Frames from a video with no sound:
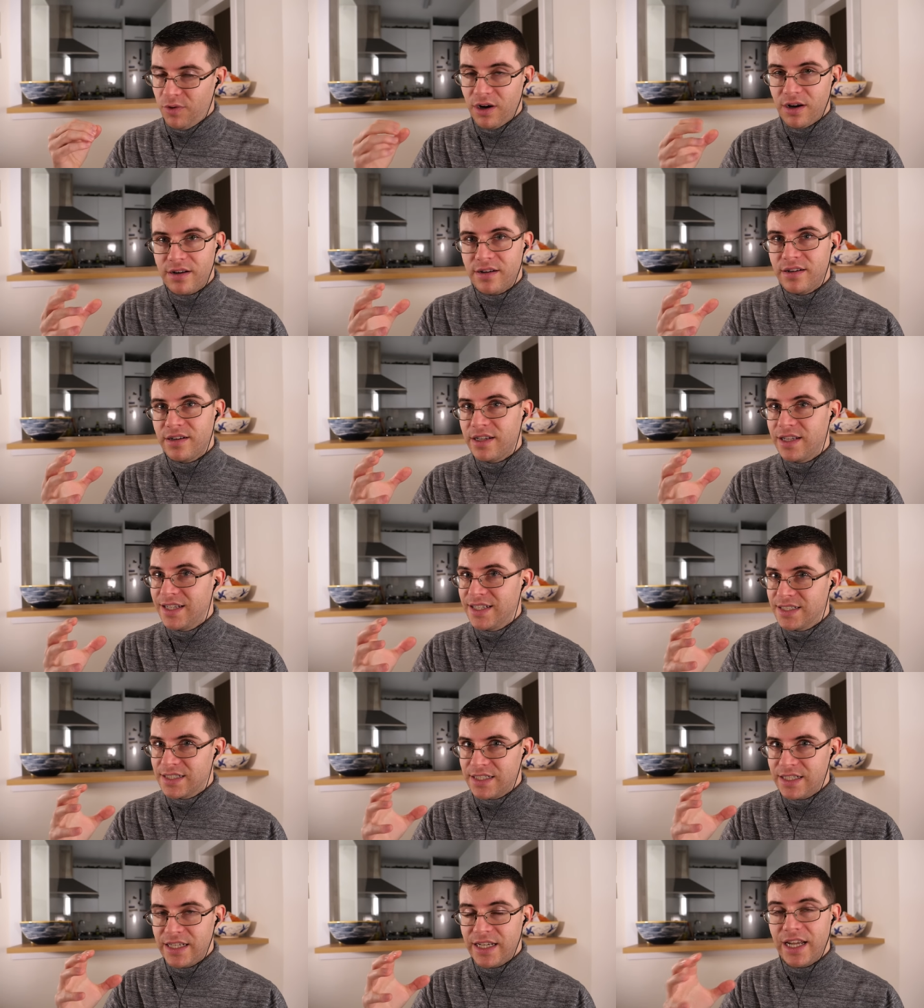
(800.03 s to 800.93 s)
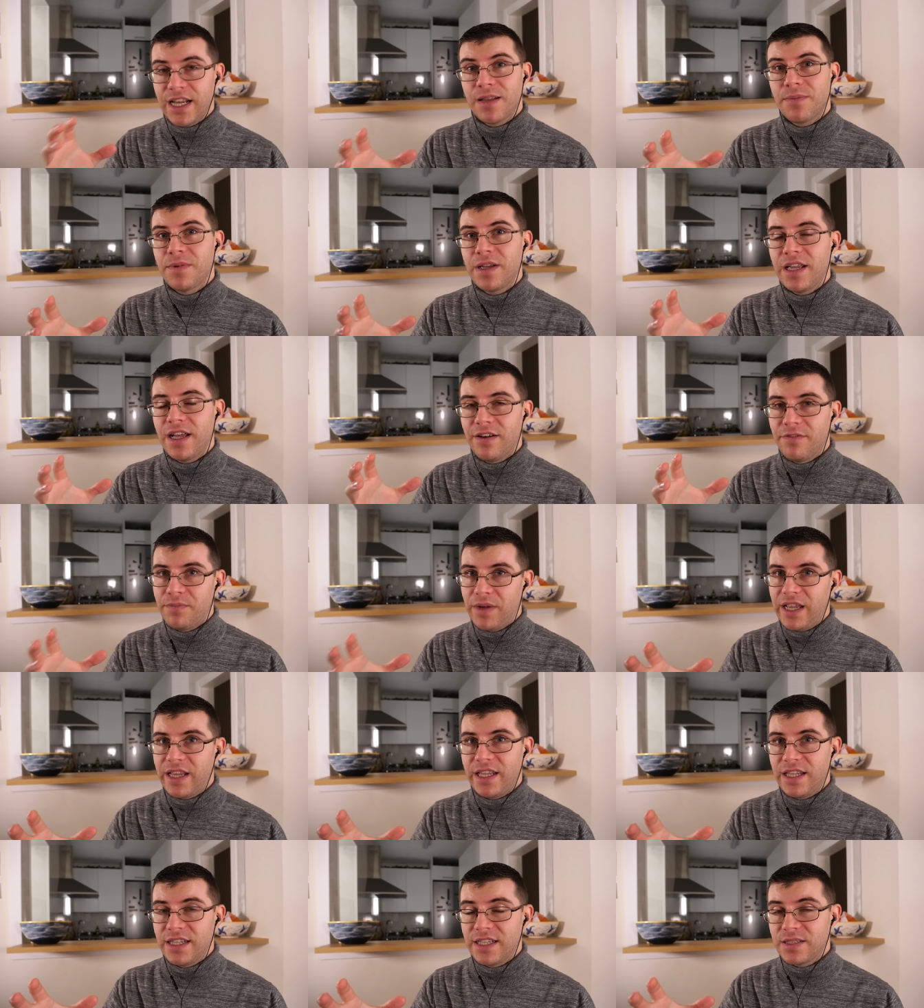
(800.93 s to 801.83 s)
Water is the enemy of
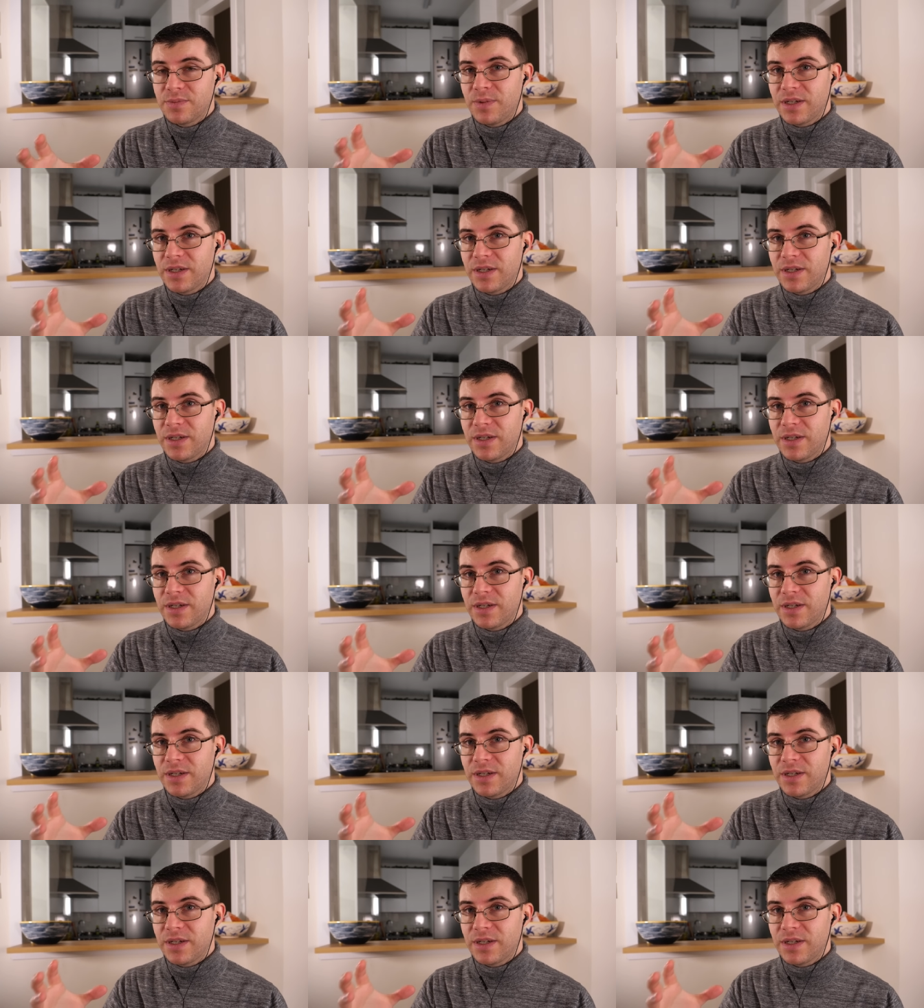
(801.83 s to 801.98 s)
making this,